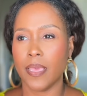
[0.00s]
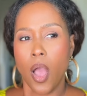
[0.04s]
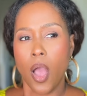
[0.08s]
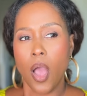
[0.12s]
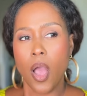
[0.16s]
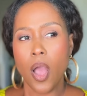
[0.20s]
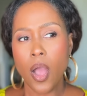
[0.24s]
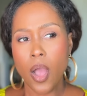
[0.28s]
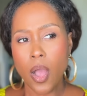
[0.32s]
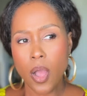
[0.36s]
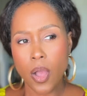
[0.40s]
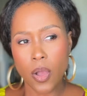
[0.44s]

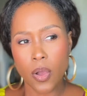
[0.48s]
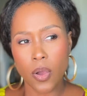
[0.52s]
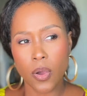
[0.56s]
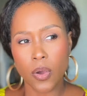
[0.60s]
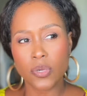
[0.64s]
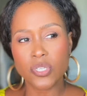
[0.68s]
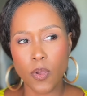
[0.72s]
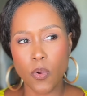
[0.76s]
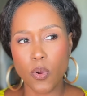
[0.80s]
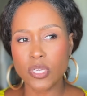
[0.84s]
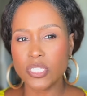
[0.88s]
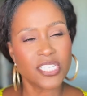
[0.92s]
oh,
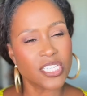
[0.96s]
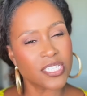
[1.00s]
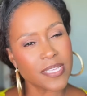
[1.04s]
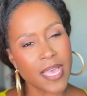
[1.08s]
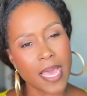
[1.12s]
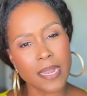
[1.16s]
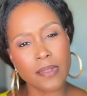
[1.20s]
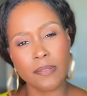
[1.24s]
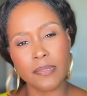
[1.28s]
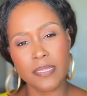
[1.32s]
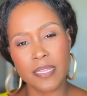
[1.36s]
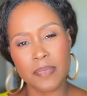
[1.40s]
of course, she's
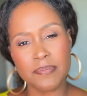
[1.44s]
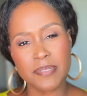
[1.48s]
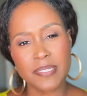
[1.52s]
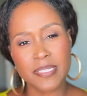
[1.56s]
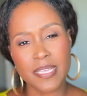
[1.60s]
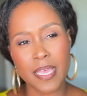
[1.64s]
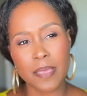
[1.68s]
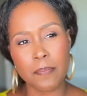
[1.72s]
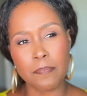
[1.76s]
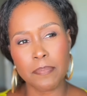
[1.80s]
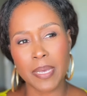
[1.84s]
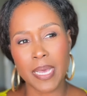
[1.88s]
got on
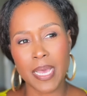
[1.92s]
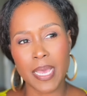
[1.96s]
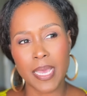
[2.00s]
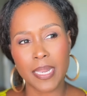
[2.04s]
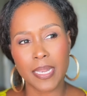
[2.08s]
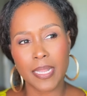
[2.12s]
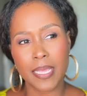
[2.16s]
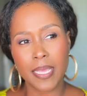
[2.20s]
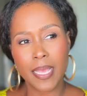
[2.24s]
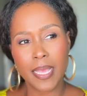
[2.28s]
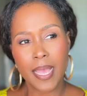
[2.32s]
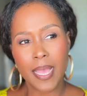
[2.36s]
lipstick, but
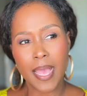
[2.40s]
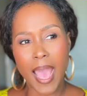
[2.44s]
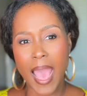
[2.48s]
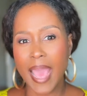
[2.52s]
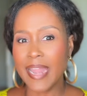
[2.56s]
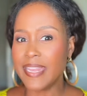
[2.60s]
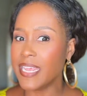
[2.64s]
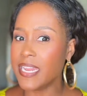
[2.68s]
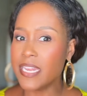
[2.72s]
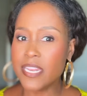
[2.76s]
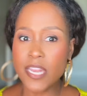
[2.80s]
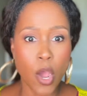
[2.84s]
I
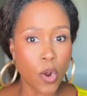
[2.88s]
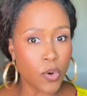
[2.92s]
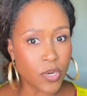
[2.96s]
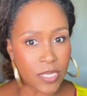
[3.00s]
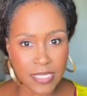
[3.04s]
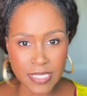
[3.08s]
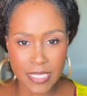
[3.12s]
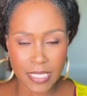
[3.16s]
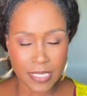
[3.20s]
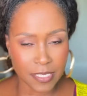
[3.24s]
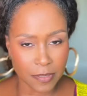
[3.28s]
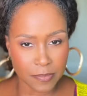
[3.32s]
didn't notice
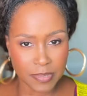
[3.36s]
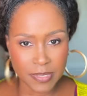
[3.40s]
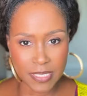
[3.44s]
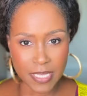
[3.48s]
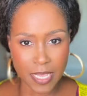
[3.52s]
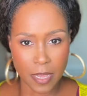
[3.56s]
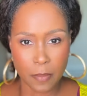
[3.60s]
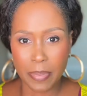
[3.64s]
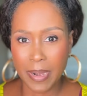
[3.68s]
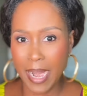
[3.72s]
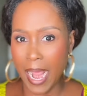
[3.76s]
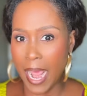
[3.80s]
the
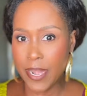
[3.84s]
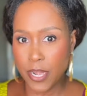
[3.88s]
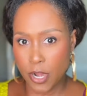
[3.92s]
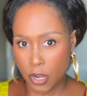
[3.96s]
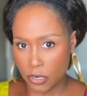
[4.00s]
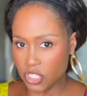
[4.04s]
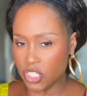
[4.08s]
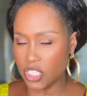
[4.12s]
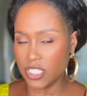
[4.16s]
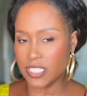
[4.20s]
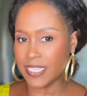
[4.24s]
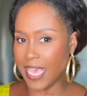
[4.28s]
lipstick, but I know
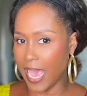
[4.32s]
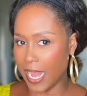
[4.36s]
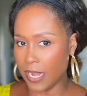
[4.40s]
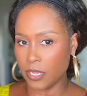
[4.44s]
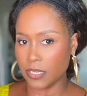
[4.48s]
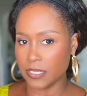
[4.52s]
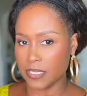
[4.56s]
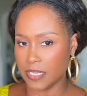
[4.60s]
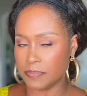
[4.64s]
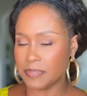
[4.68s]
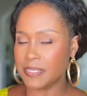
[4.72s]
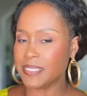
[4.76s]
she's got
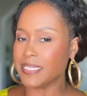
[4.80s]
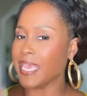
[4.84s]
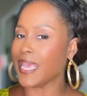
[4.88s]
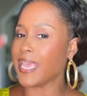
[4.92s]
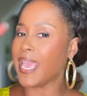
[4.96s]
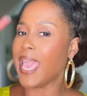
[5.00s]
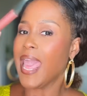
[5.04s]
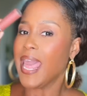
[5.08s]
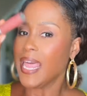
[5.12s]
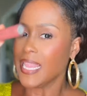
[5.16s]
on lipstick.